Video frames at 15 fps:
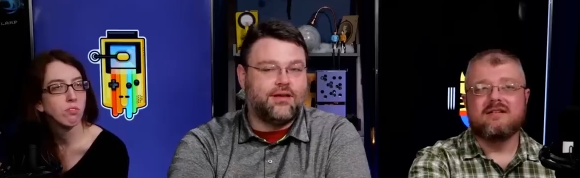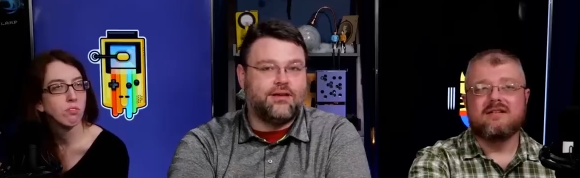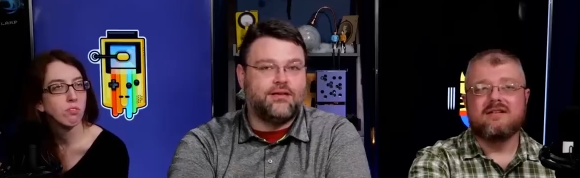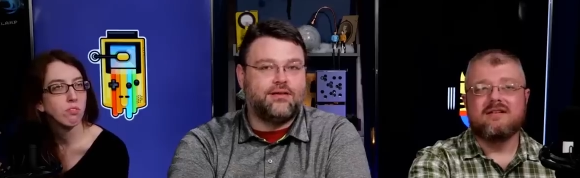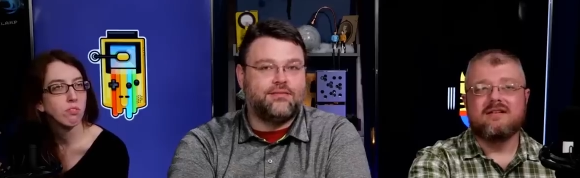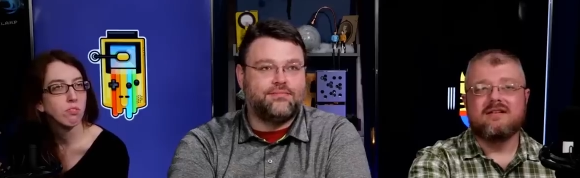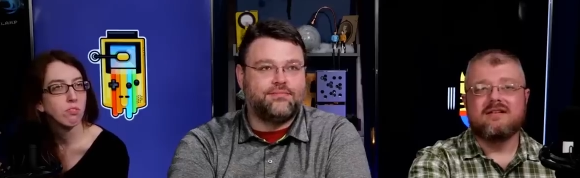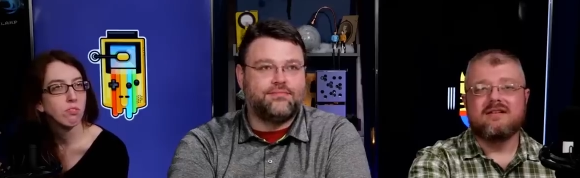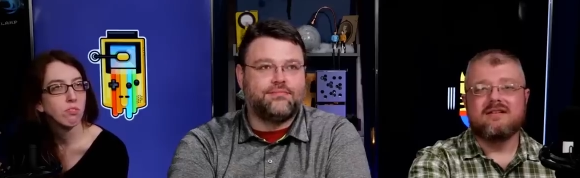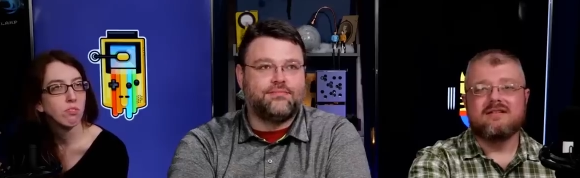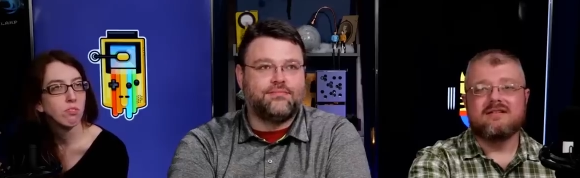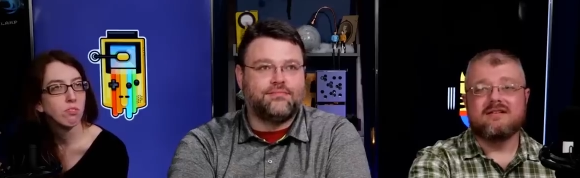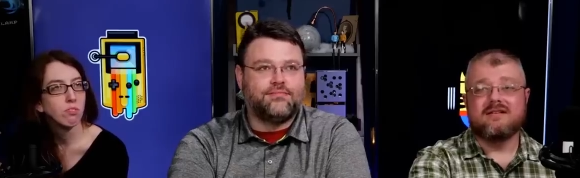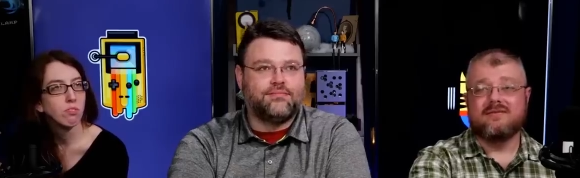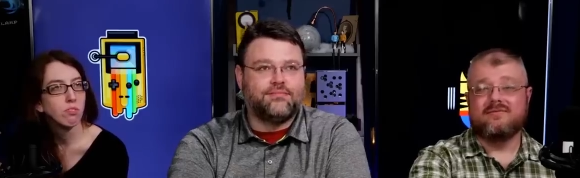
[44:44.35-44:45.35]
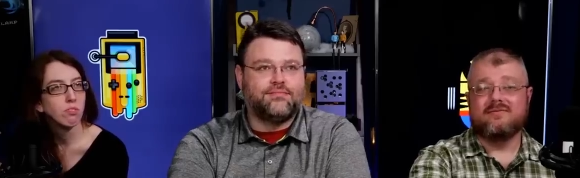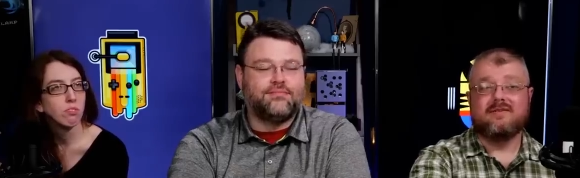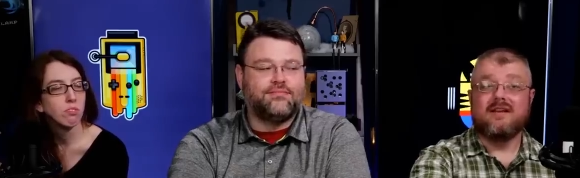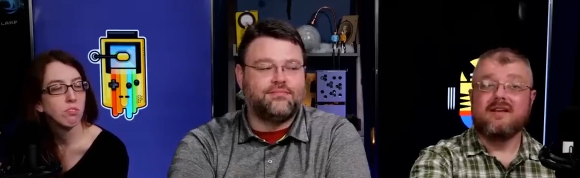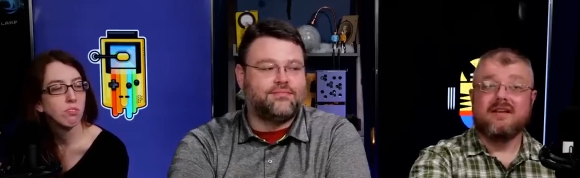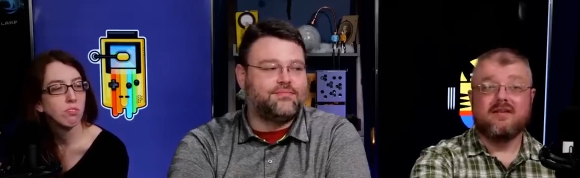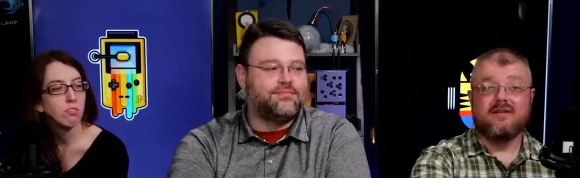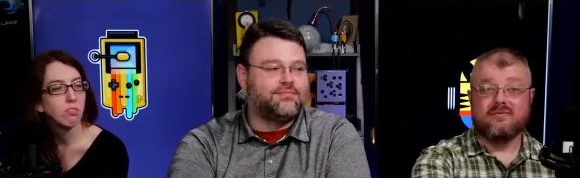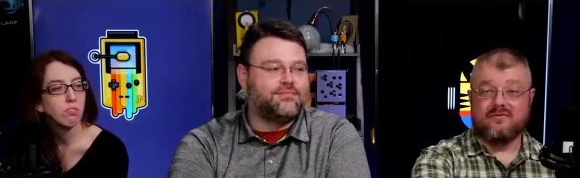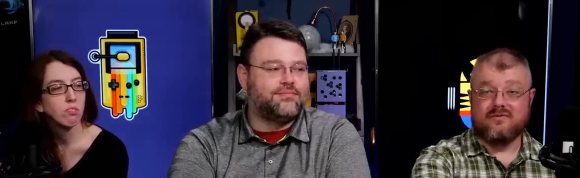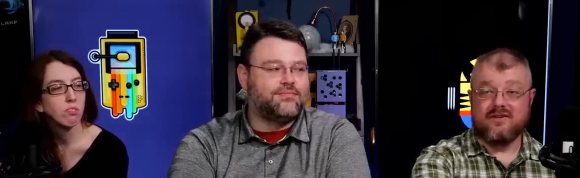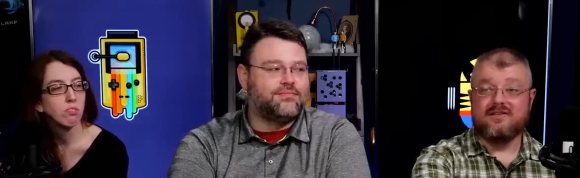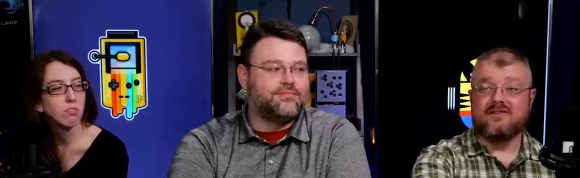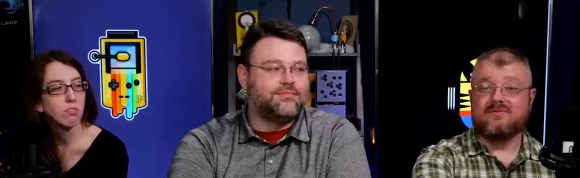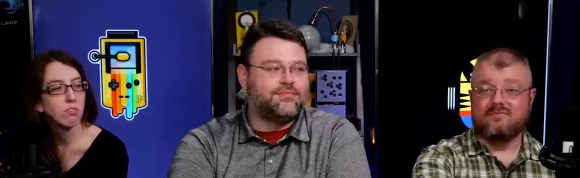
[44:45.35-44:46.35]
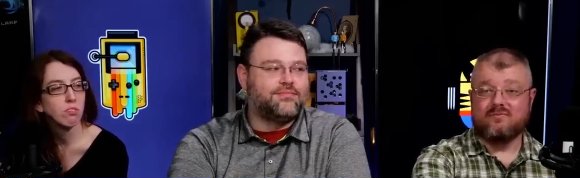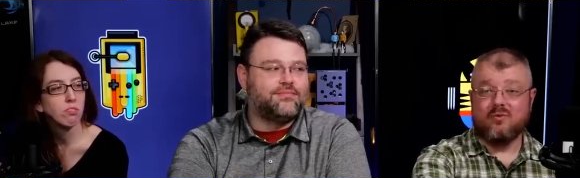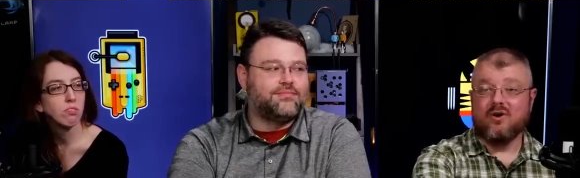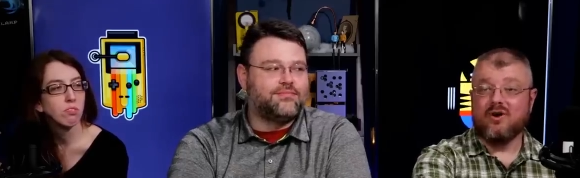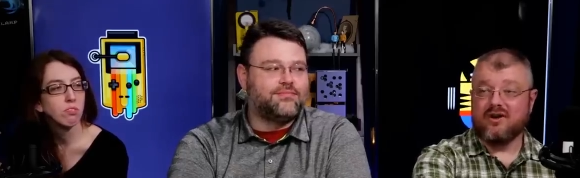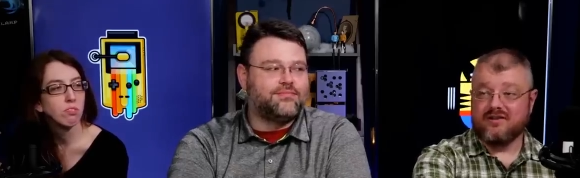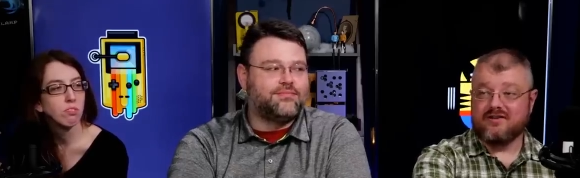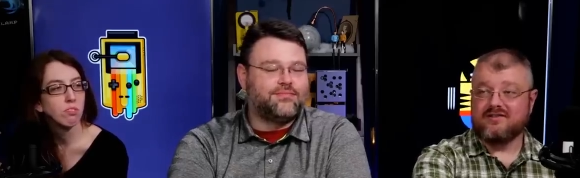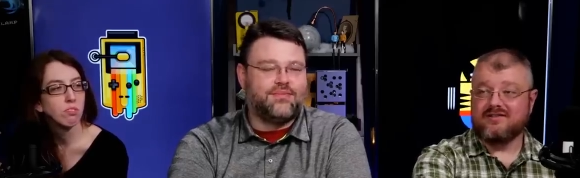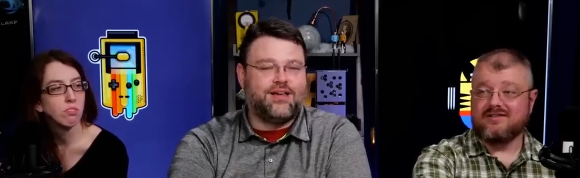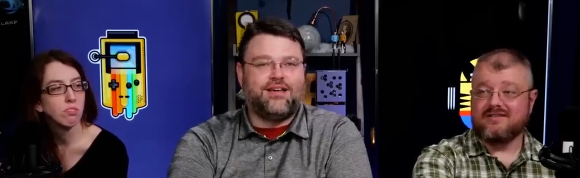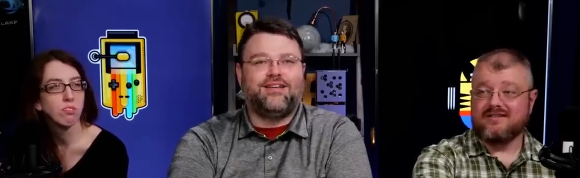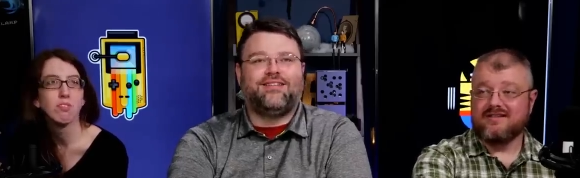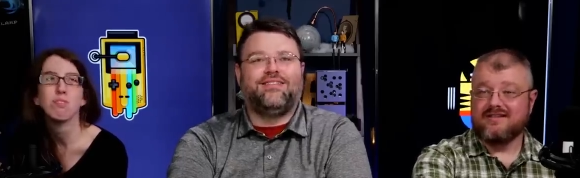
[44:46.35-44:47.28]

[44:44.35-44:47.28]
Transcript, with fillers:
Speaker 1: Yeah. It's like, this works.